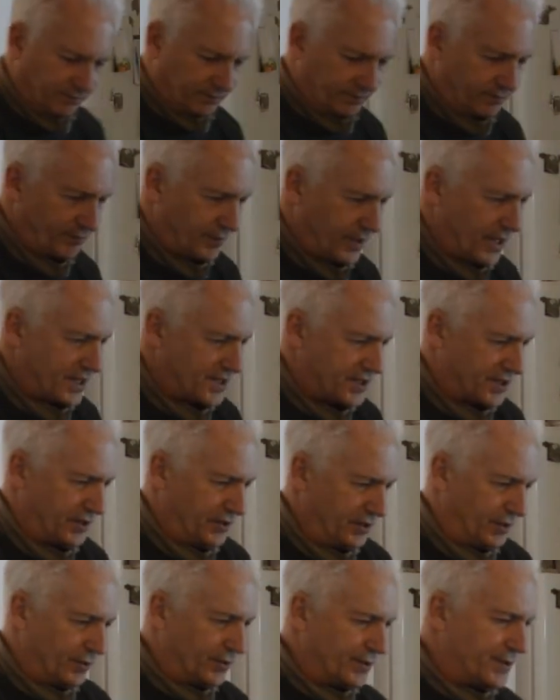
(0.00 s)
pasta
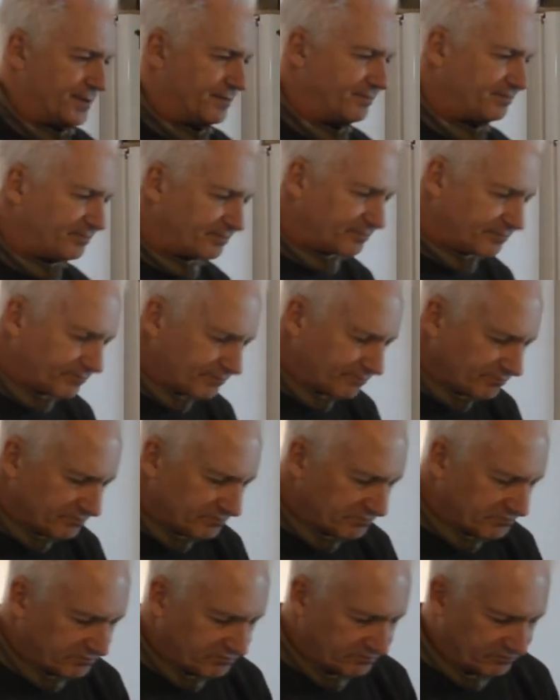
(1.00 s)
noodles.
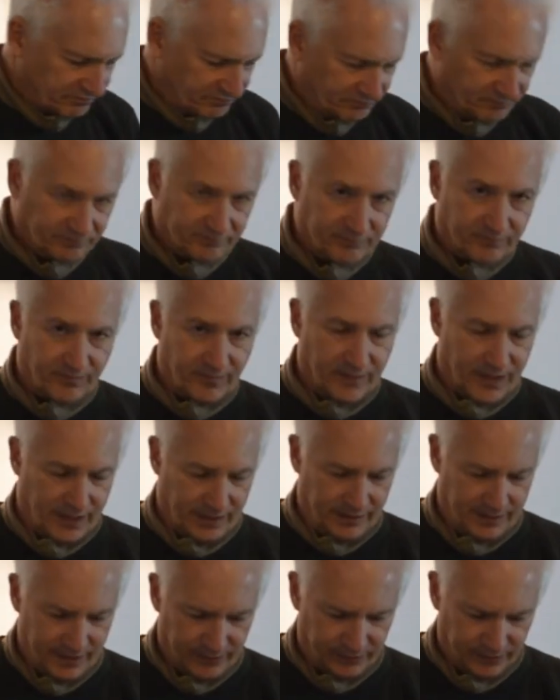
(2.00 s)

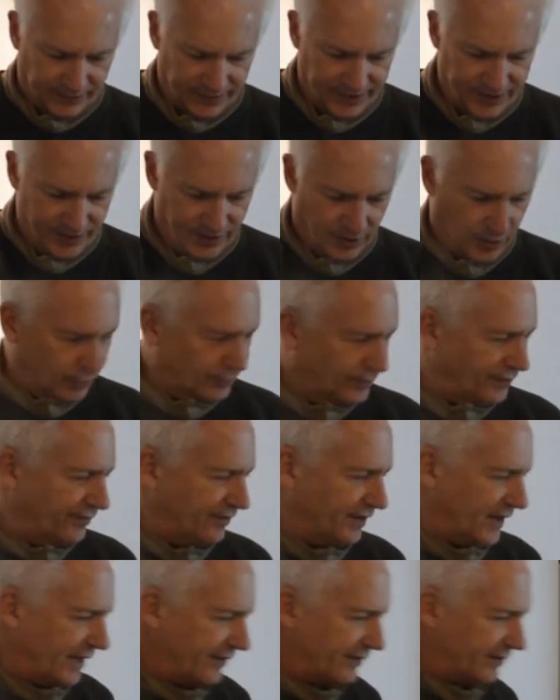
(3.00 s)
They really do hold the
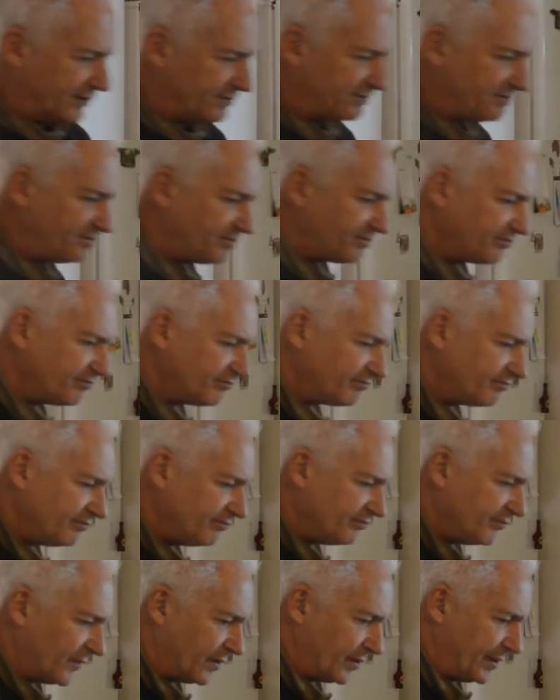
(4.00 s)
flavor.
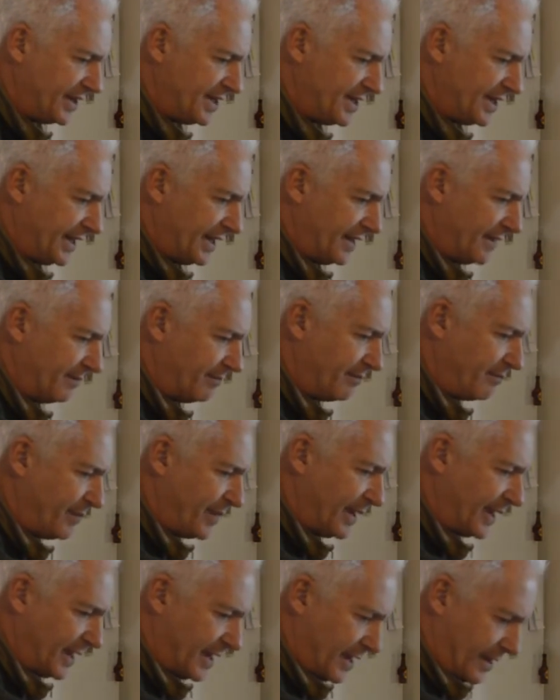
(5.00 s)
They're easy to
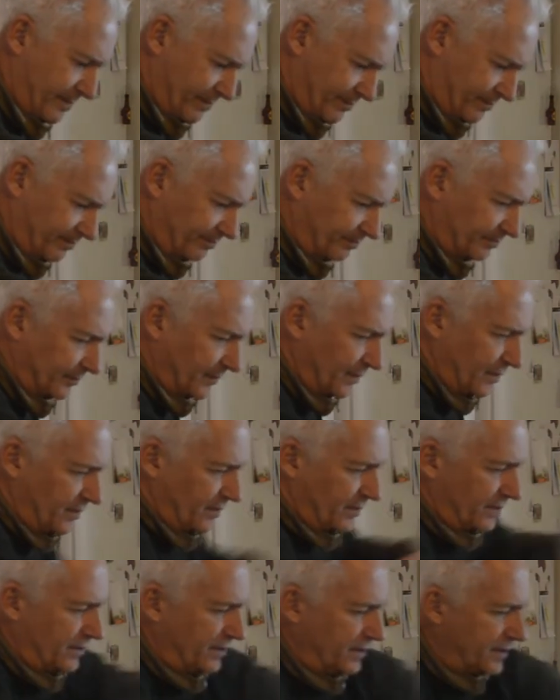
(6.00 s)
pick up.
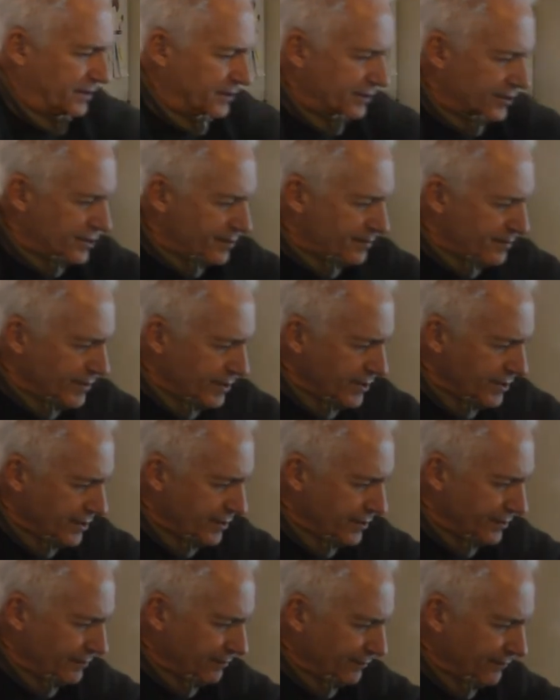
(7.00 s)
And your spoon,
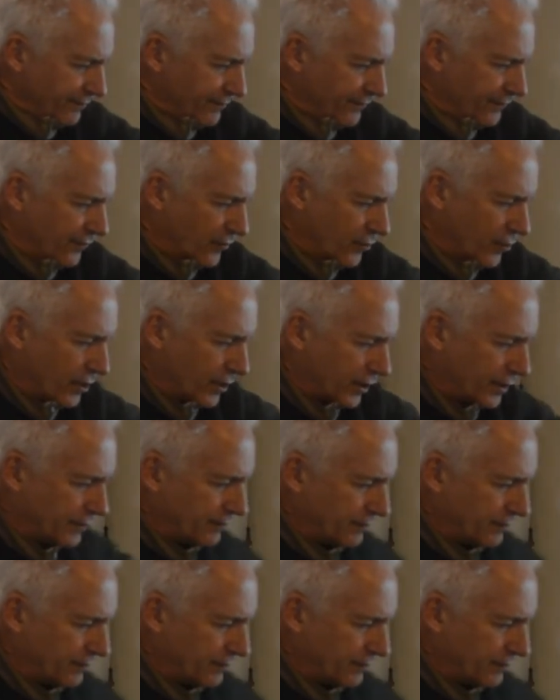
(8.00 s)
fork,